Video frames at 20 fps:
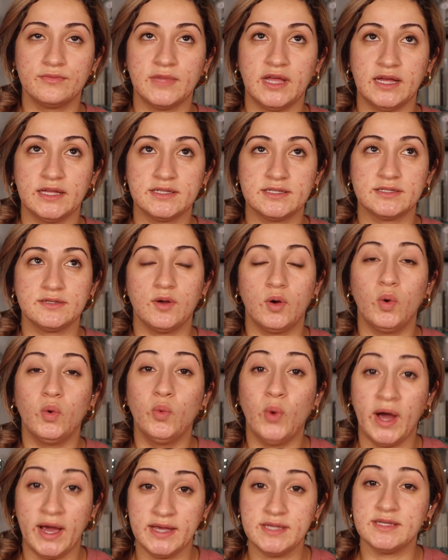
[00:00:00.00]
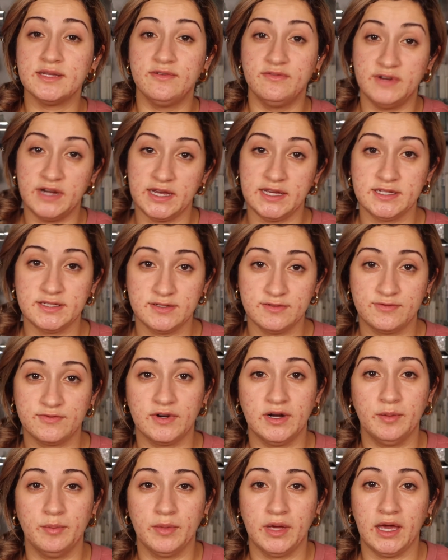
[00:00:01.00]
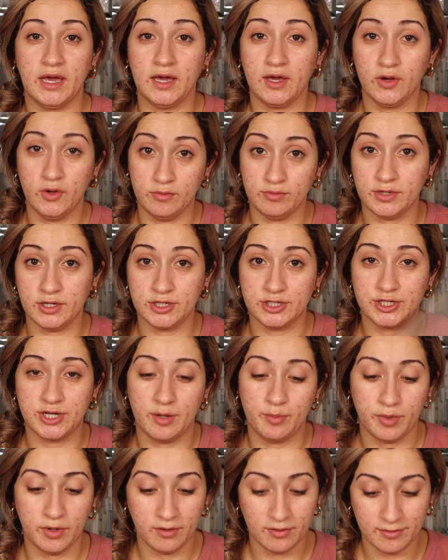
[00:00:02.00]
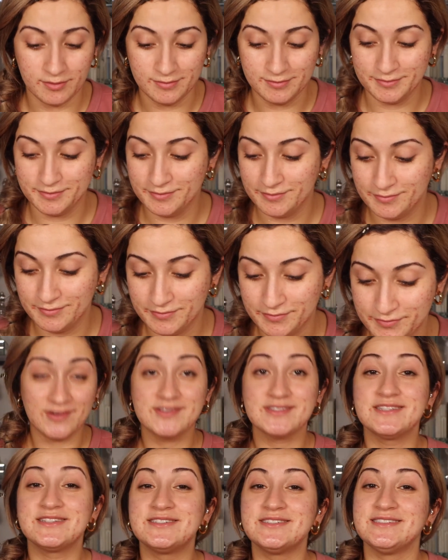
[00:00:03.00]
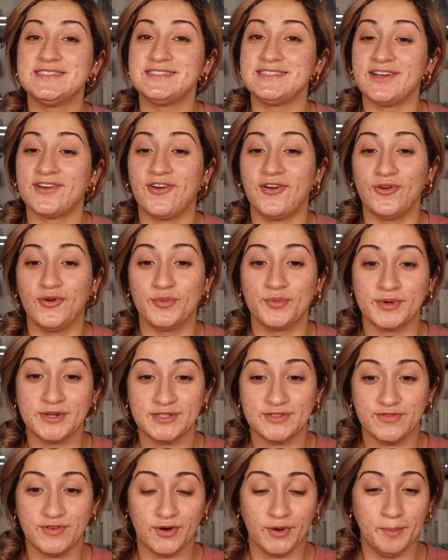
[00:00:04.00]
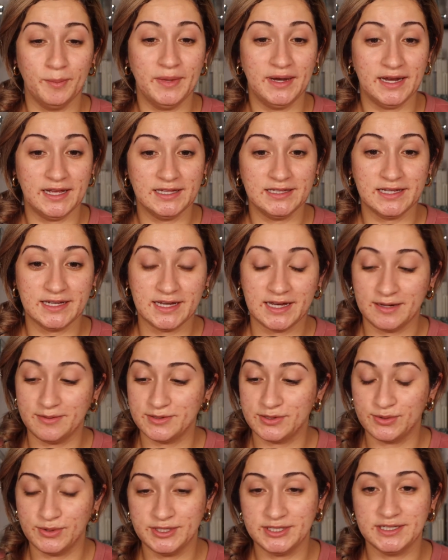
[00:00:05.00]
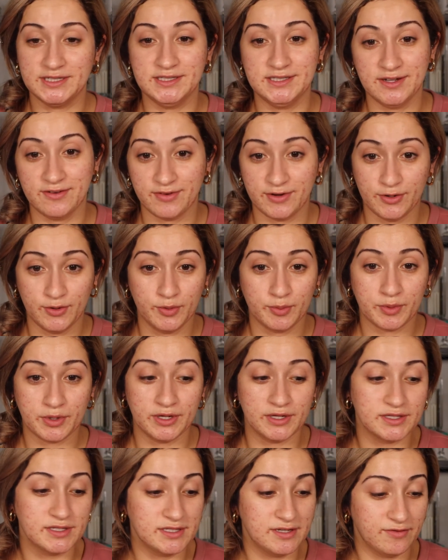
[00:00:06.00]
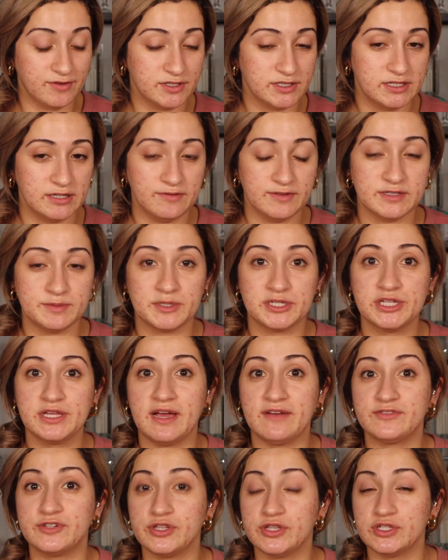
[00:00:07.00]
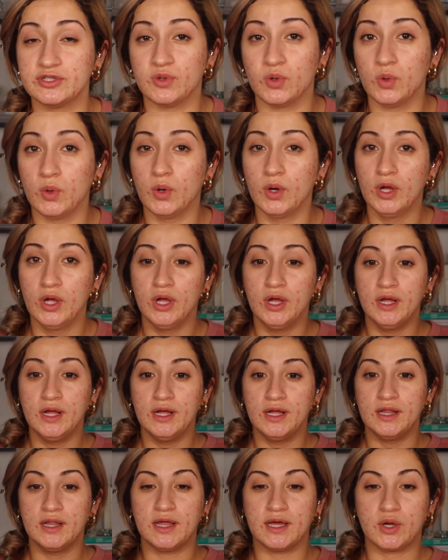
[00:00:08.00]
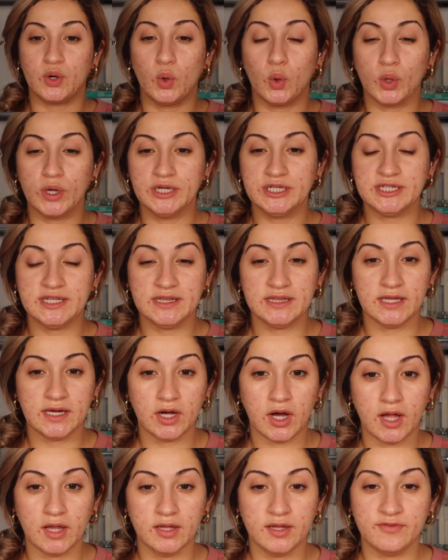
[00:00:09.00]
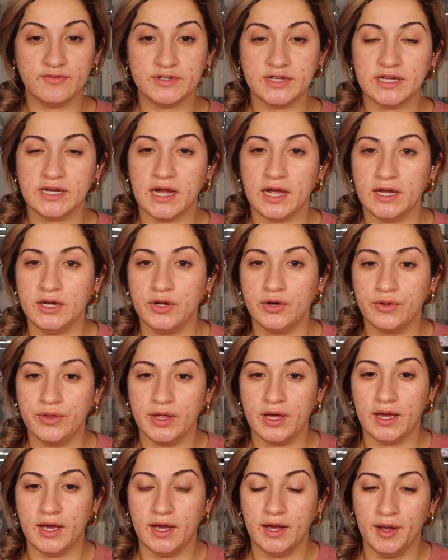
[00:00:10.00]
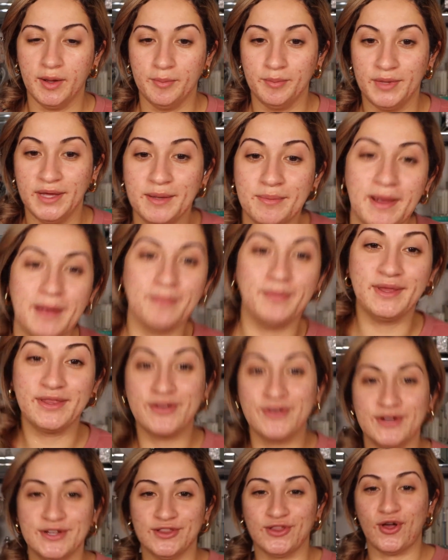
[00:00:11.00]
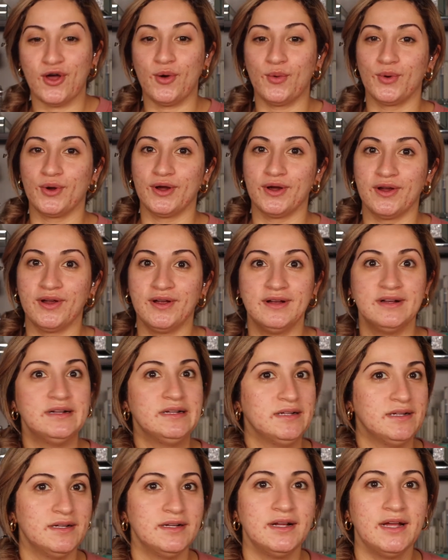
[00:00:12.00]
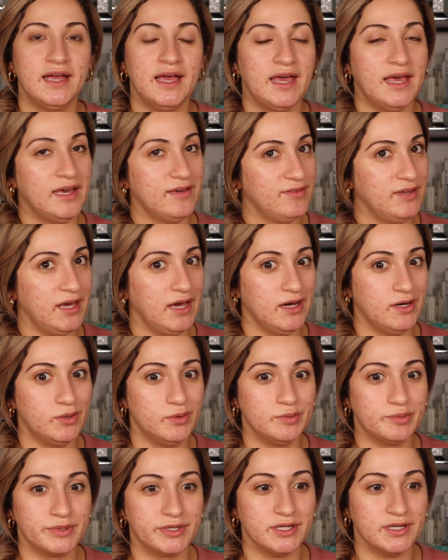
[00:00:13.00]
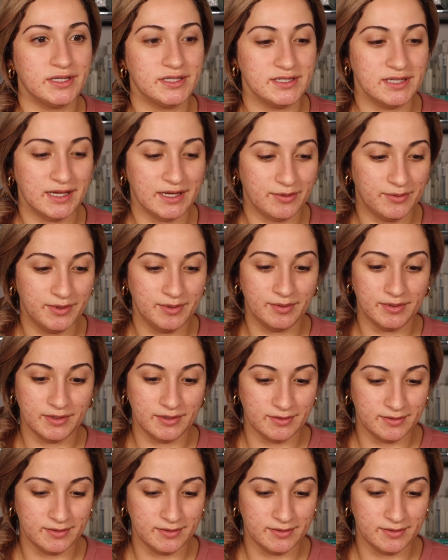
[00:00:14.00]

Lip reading: That's wise advice from a Home Goods shopper. I was literally stuck on Home Goods for a minute. Like I was going to different Home Goods, different stuff, especially after this whole like quarantine thing got lifted. I know that me and my mother-in-law were heavy at Home Goods. Like we